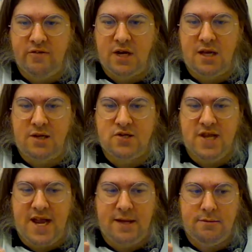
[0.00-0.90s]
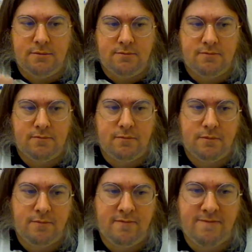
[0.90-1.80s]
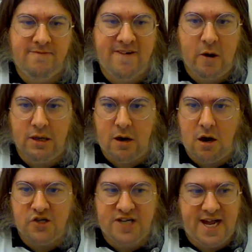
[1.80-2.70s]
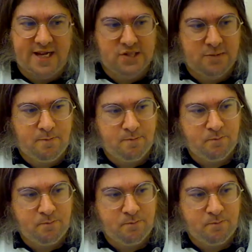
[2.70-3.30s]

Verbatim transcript: different colors and very large text.